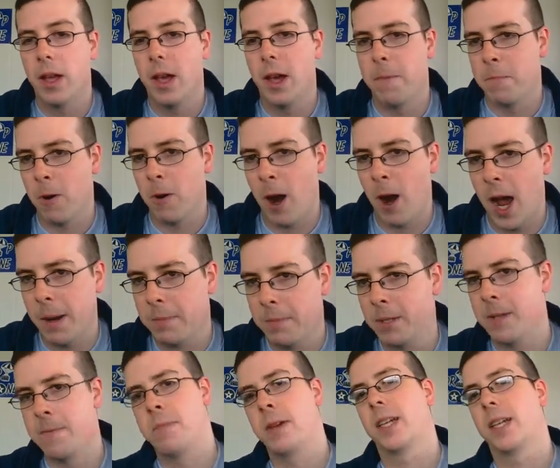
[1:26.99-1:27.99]
And
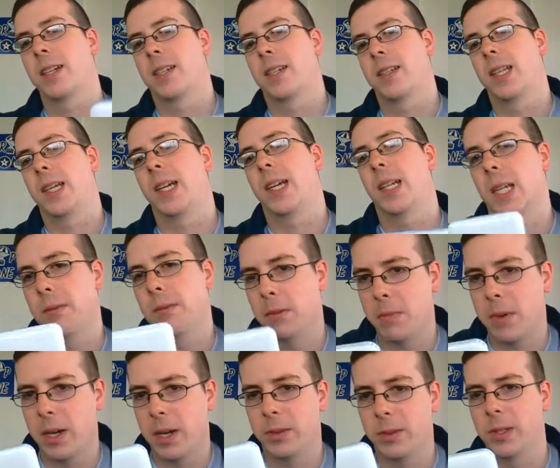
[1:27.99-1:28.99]
perhaps the biggest thing I love
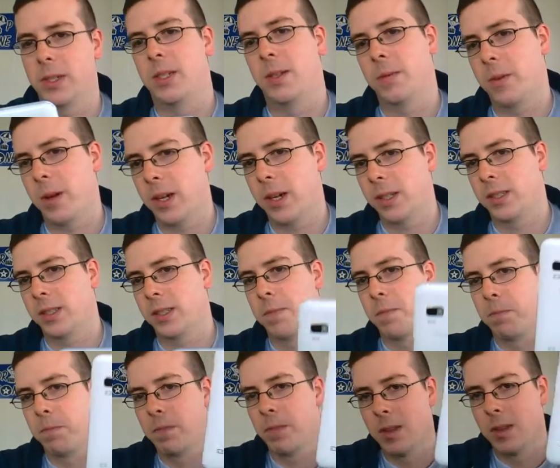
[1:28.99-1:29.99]
about this
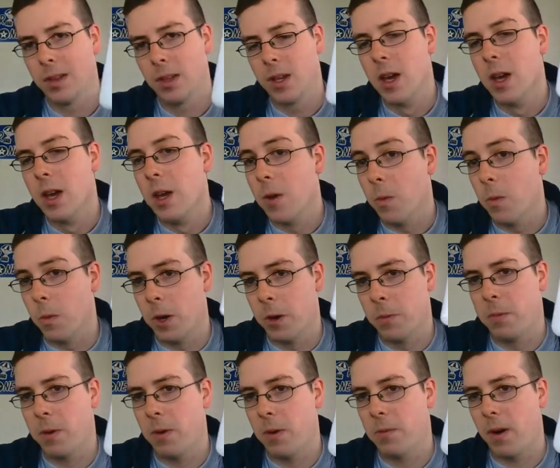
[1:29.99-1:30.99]
device, when
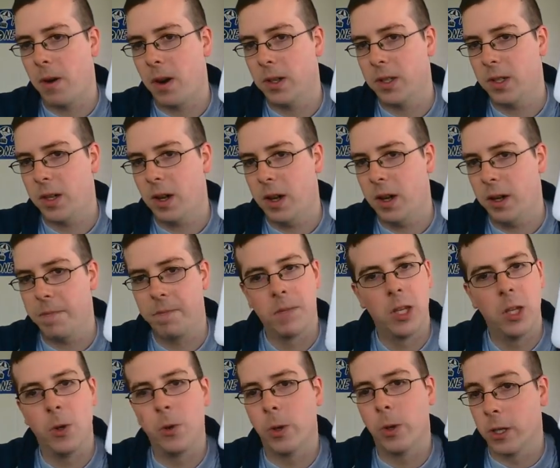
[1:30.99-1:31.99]
you're putting files on it,
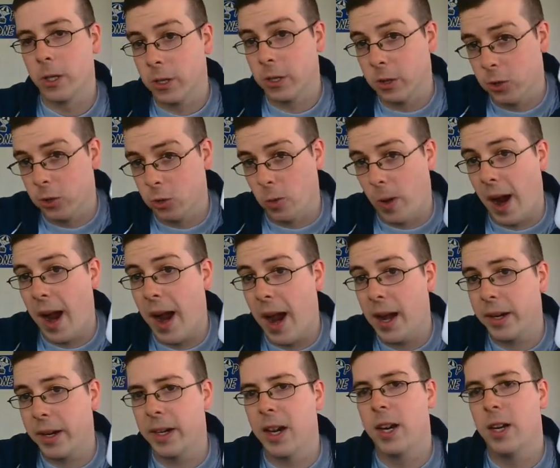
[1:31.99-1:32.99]
you can just
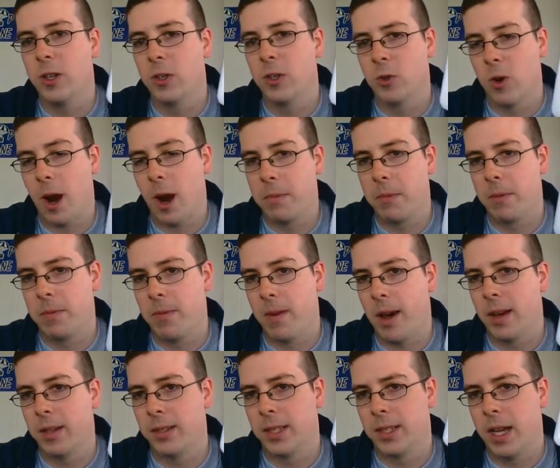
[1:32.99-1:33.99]
drag and drop the
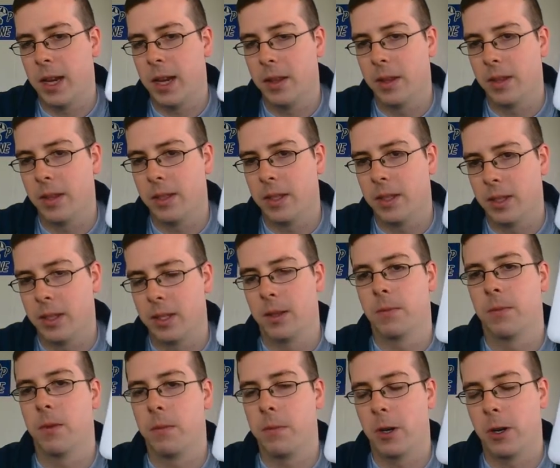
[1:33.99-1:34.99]
files into the
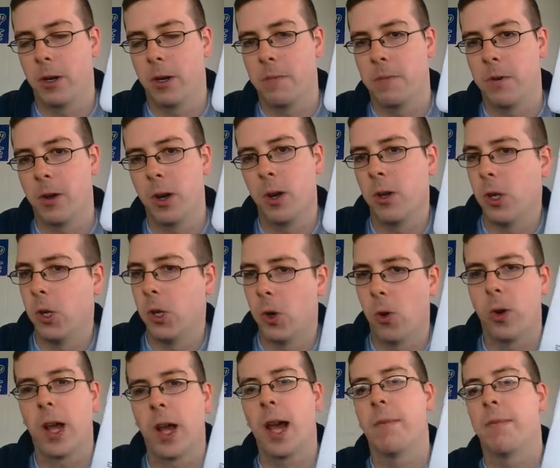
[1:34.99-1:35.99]
system from your computer. You
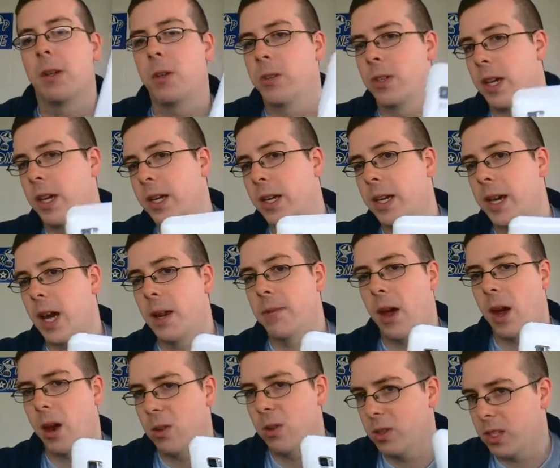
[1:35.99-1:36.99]
don't have to use any kind
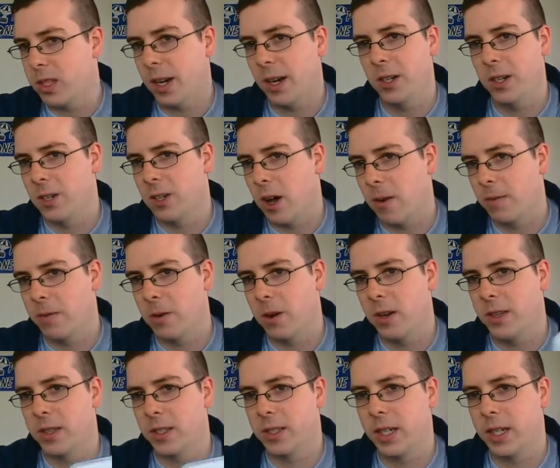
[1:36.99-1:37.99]
of outside software
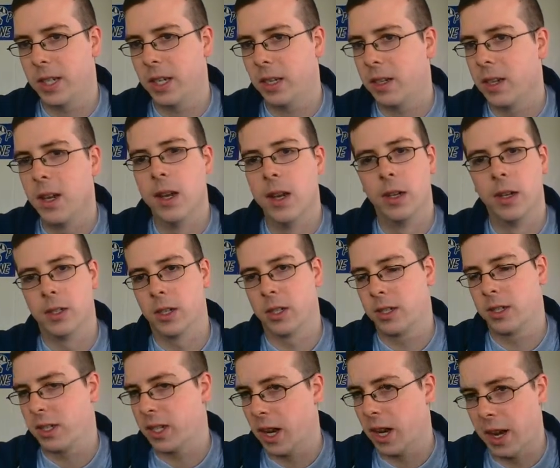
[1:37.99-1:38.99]
to sync it.
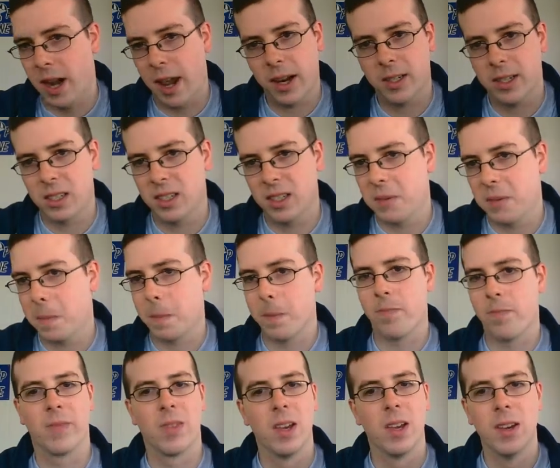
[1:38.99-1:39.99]
Just connect it,
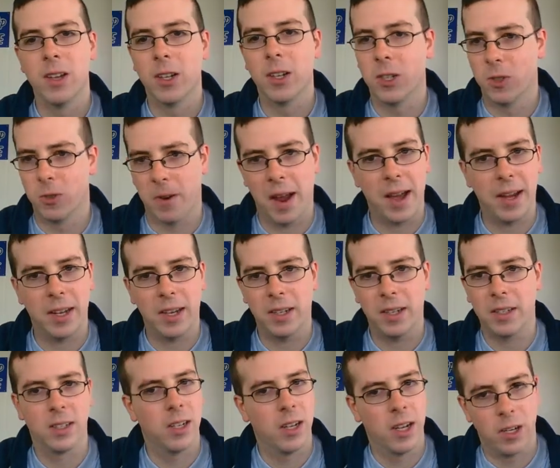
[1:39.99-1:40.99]
drag
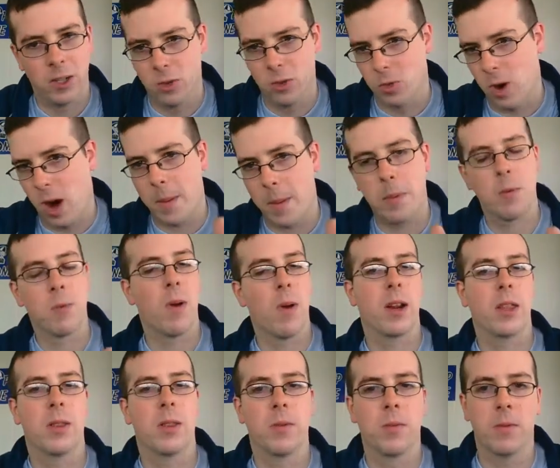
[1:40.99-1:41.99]
it, drop it
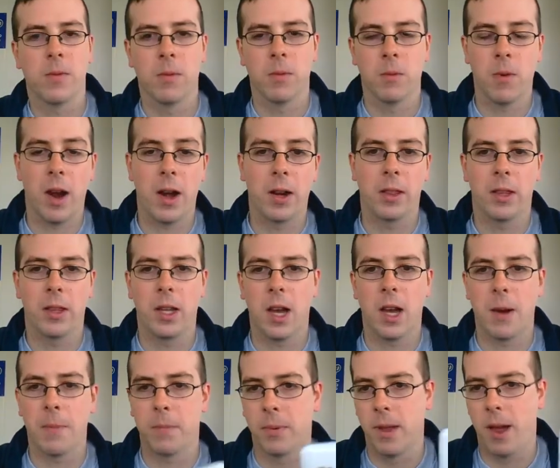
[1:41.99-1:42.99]
right in the
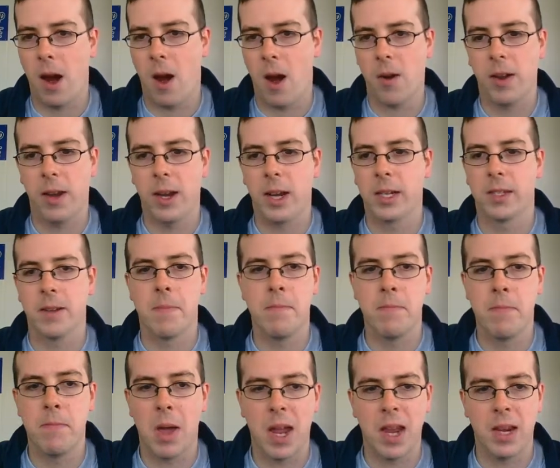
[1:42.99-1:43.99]
player. It's
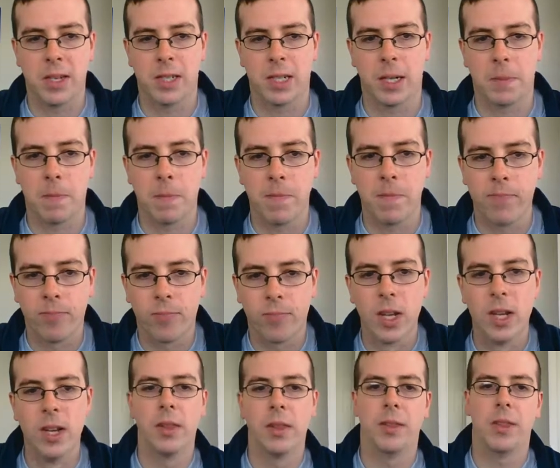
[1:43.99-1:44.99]
amazing.
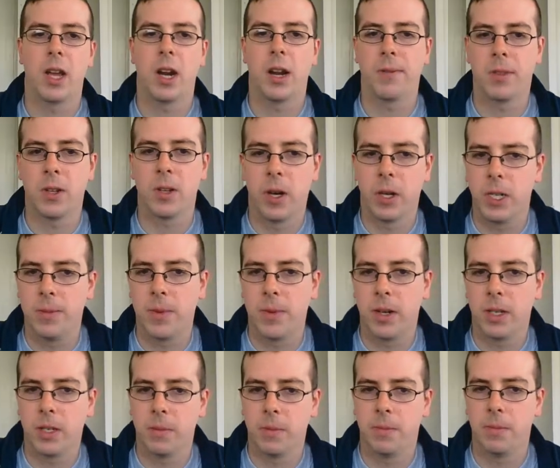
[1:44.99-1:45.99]
Now that I've talked
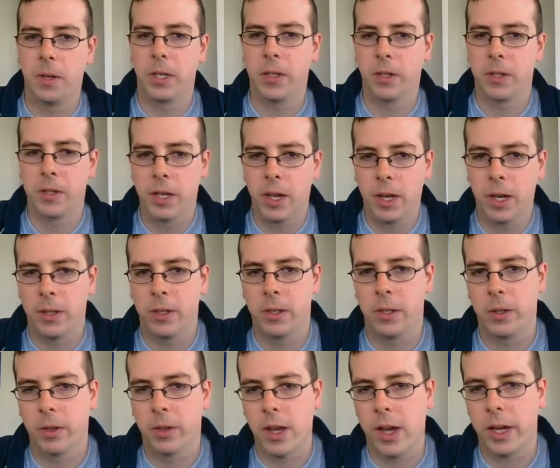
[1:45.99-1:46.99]
about some features that I
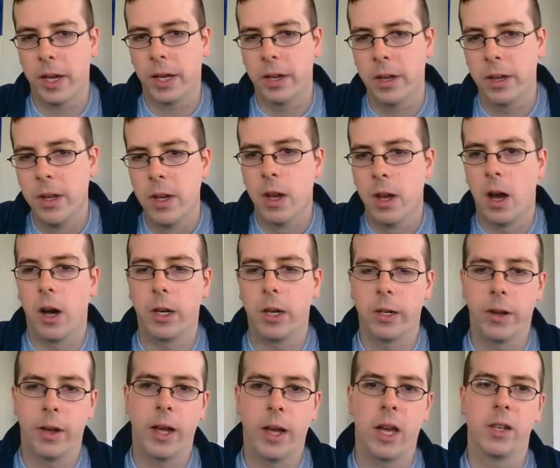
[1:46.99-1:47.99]
do like, I'll
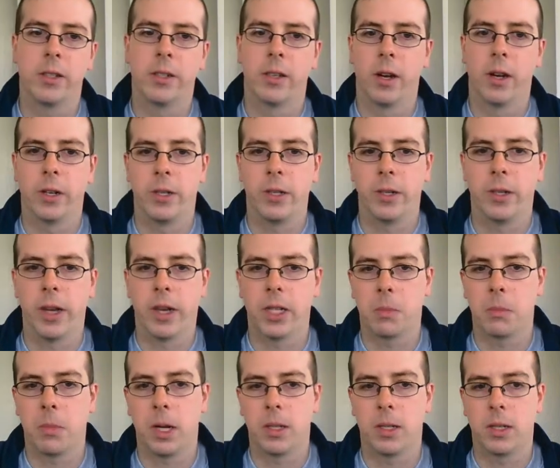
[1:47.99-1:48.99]
go ahead and talk to you
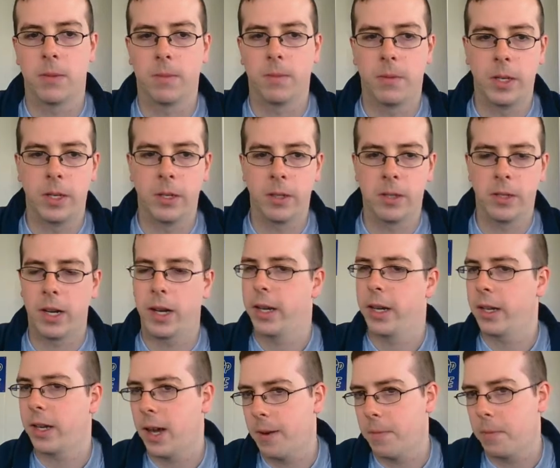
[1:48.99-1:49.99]
guys about some features that I
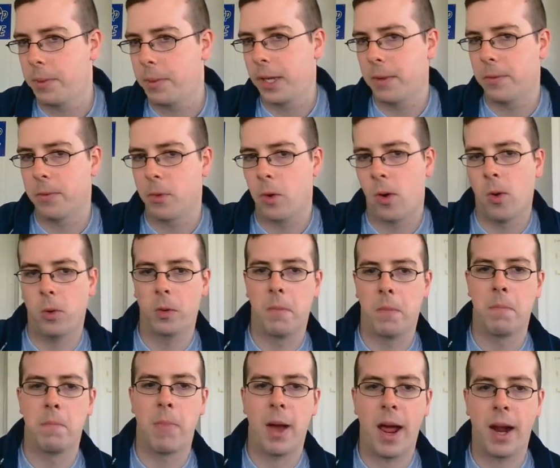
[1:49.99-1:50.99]
kind of believe are
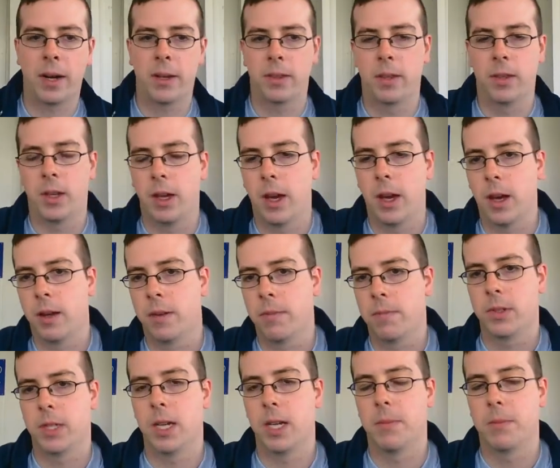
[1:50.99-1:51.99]
holding back the
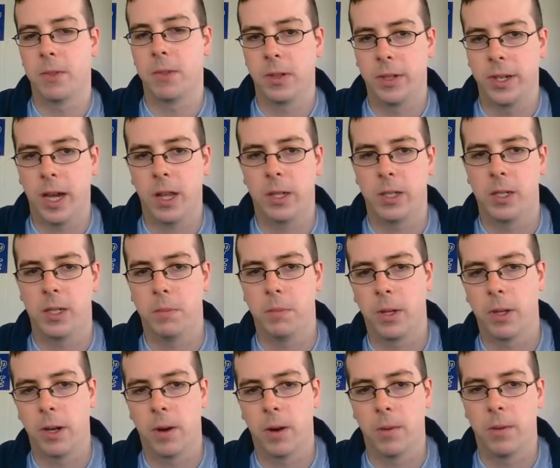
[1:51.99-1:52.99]
Samsung Galaxy
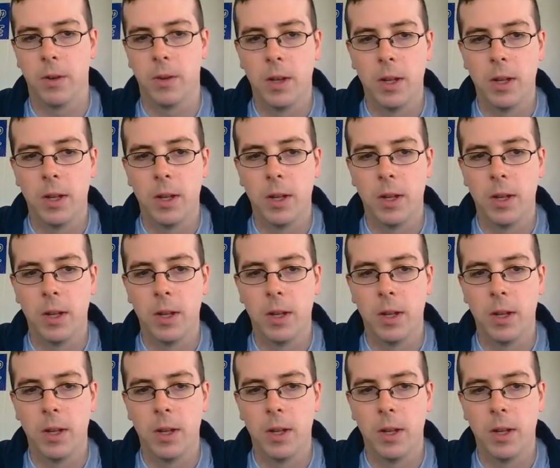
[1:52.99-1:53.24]
Player.